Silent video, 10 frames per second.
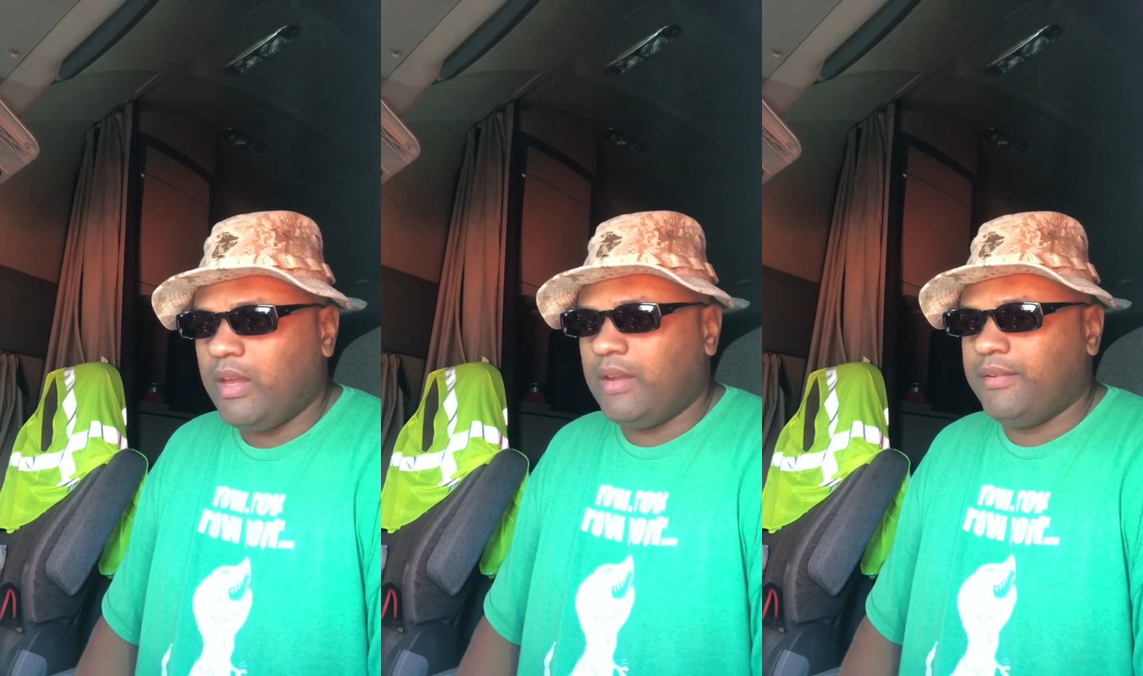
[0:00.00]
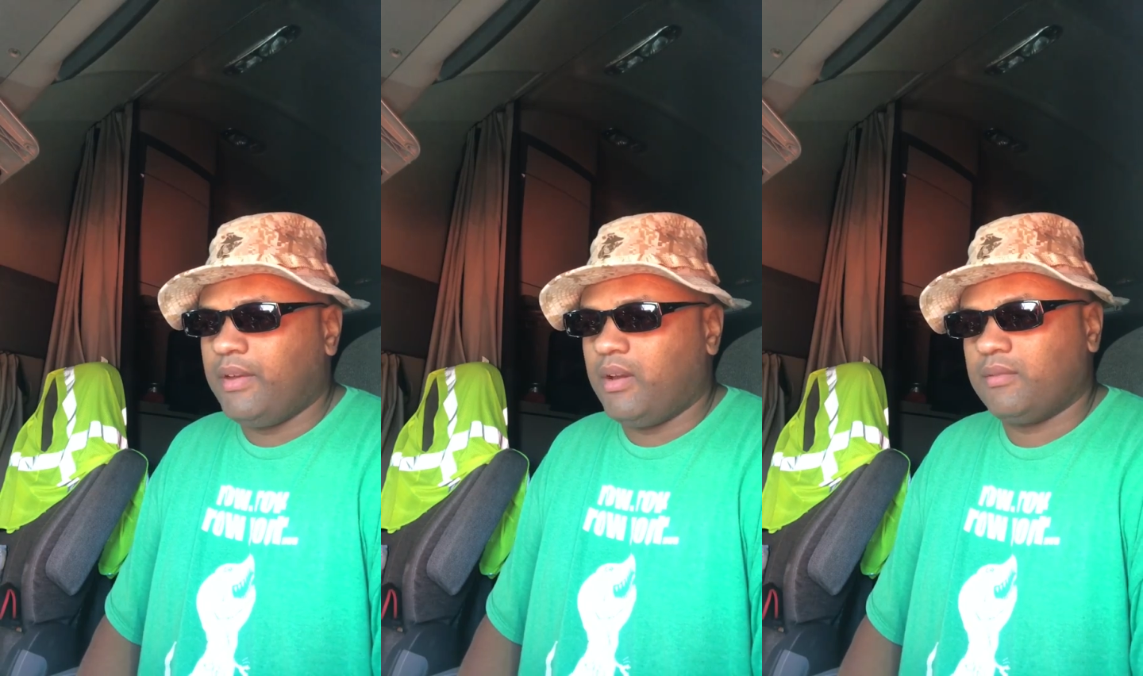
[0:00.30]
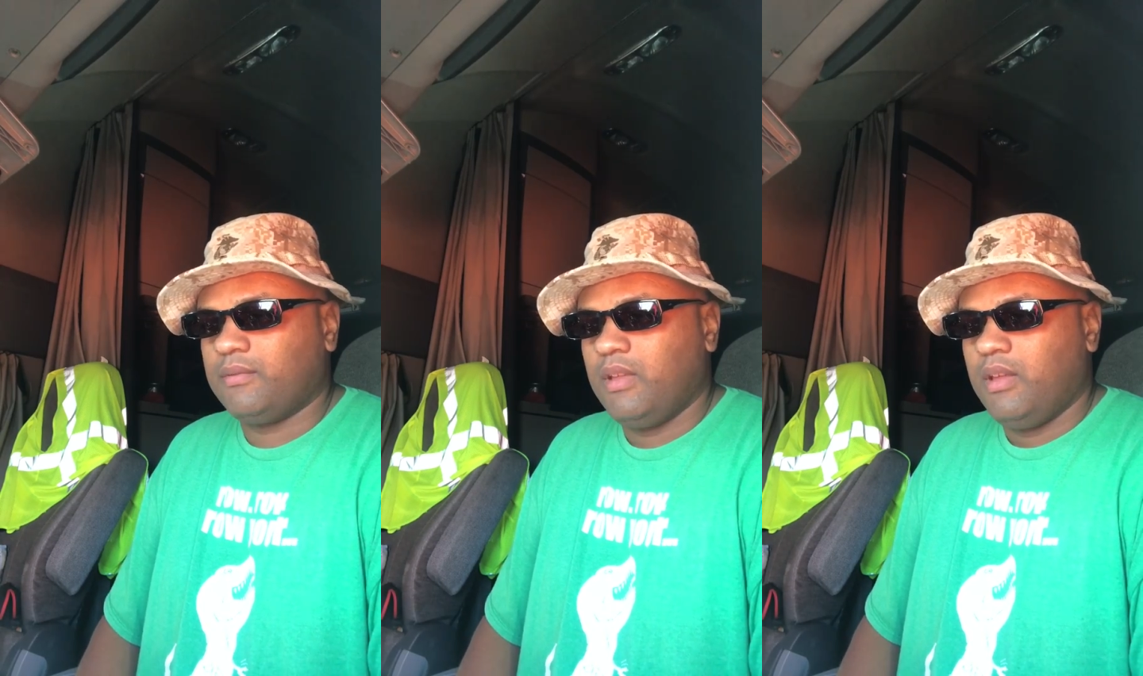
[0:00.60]
And
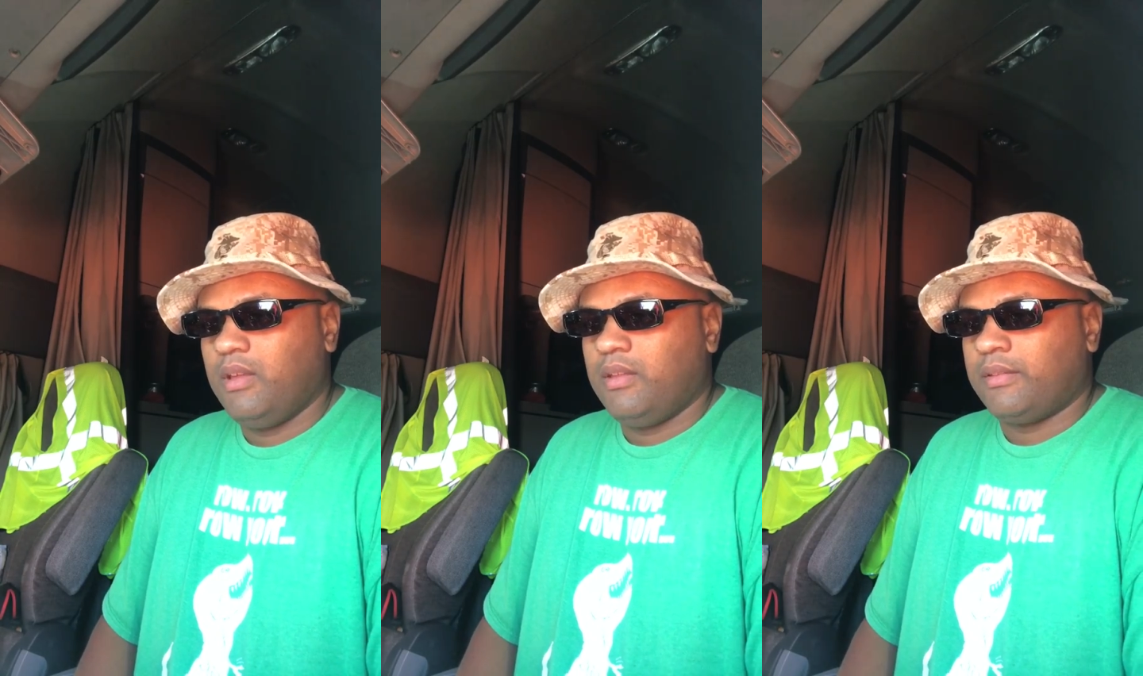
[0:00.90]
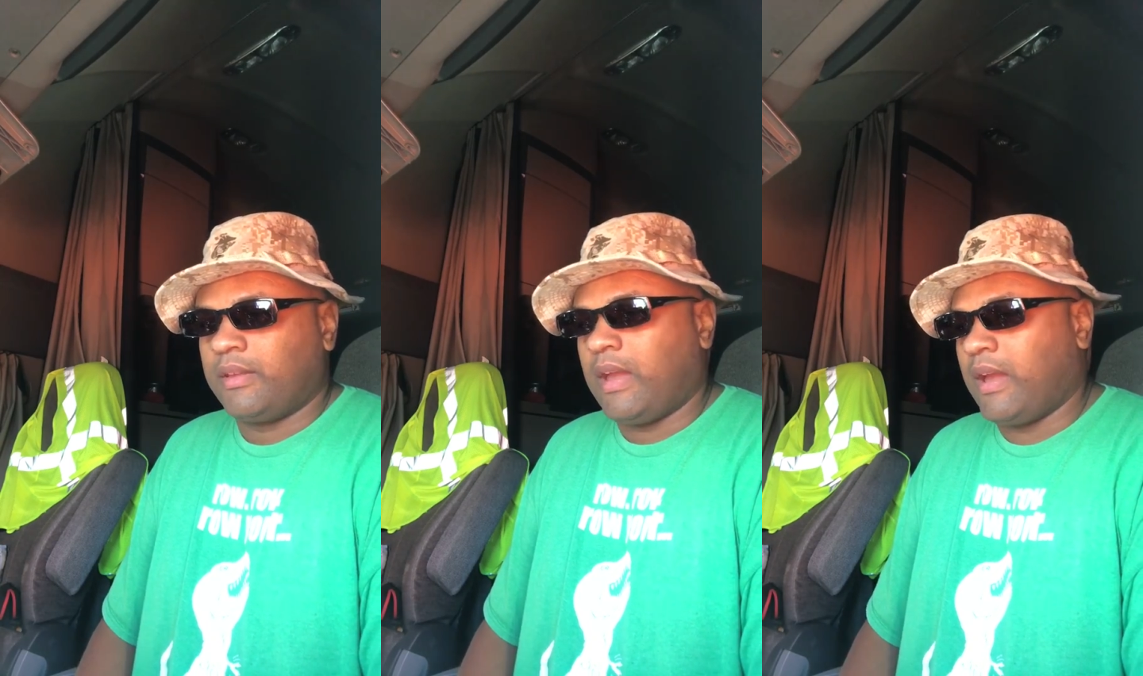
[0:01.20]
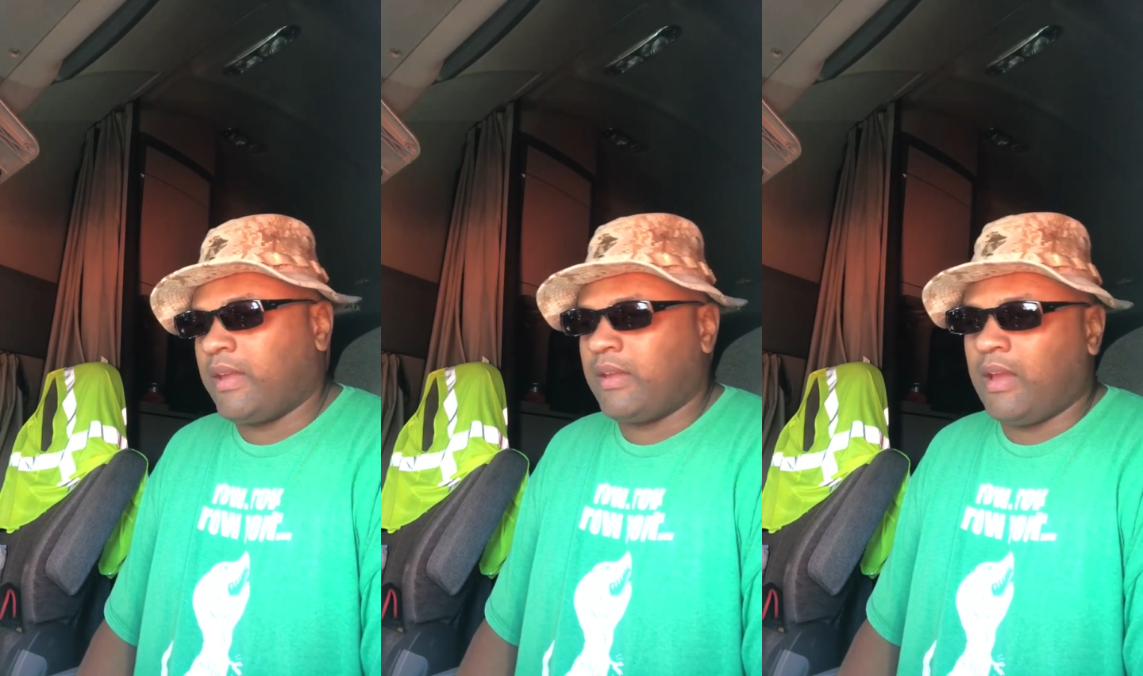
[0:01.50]
the
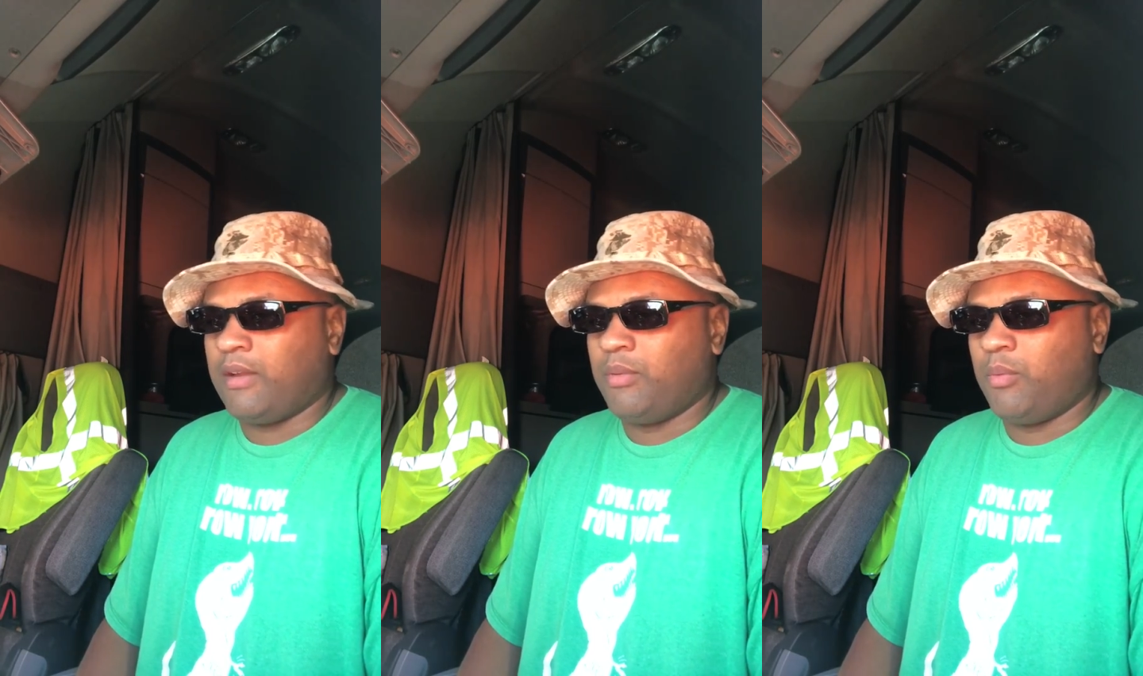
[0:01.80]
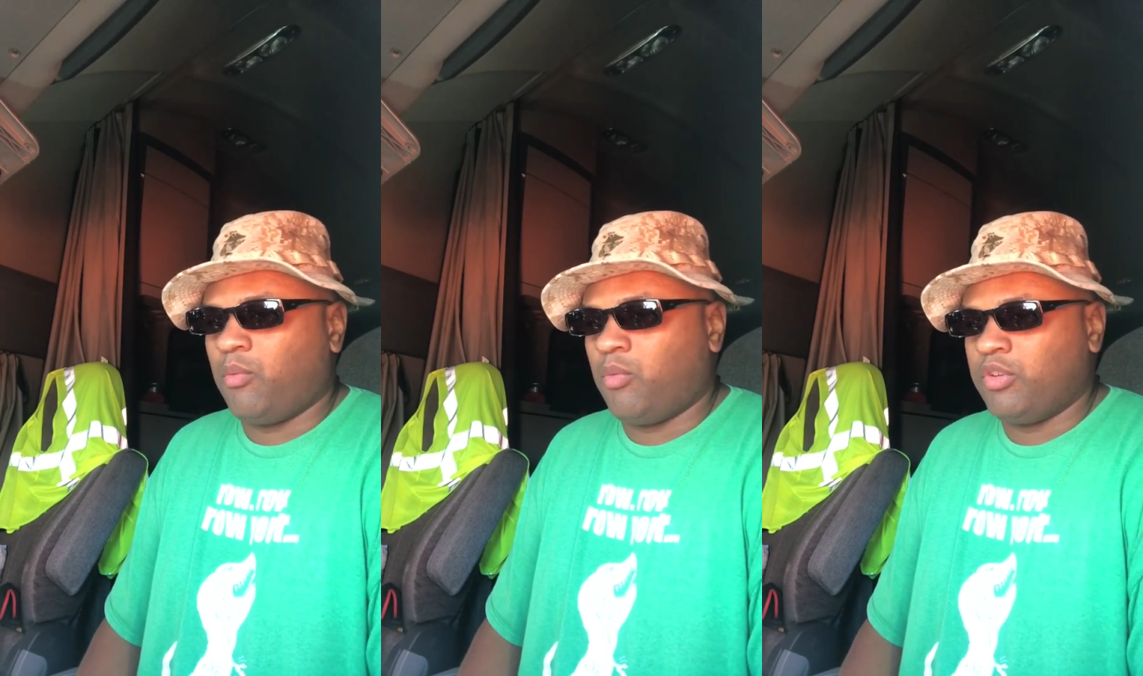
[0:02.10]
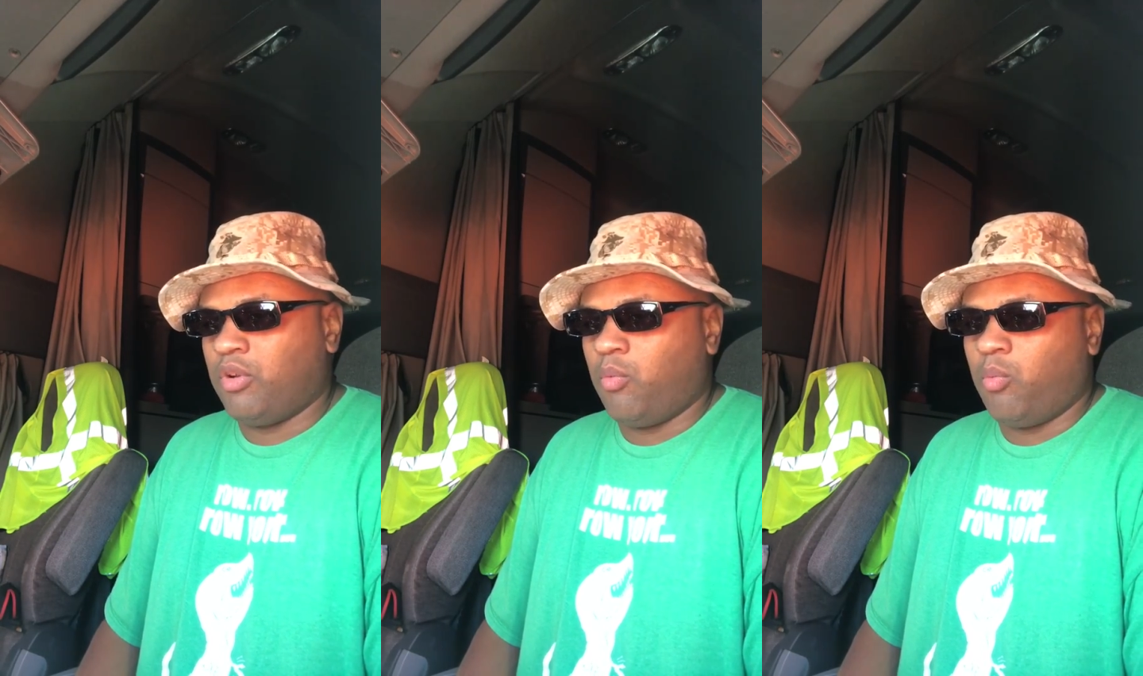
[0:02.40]
guy kind of
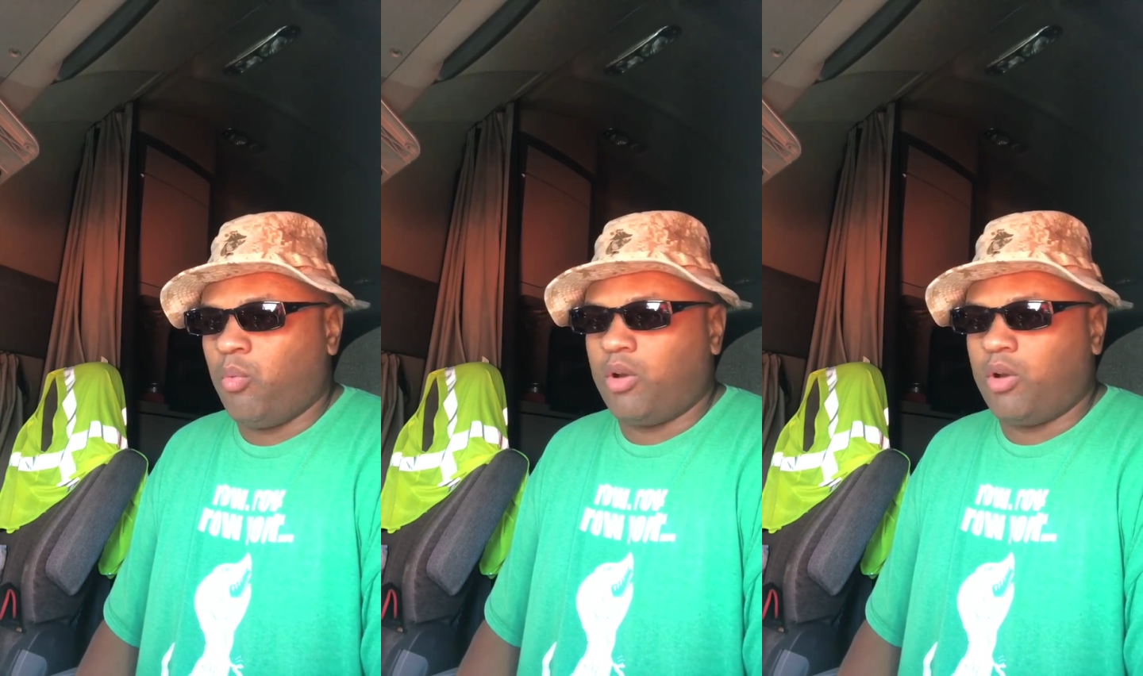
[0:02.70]
went,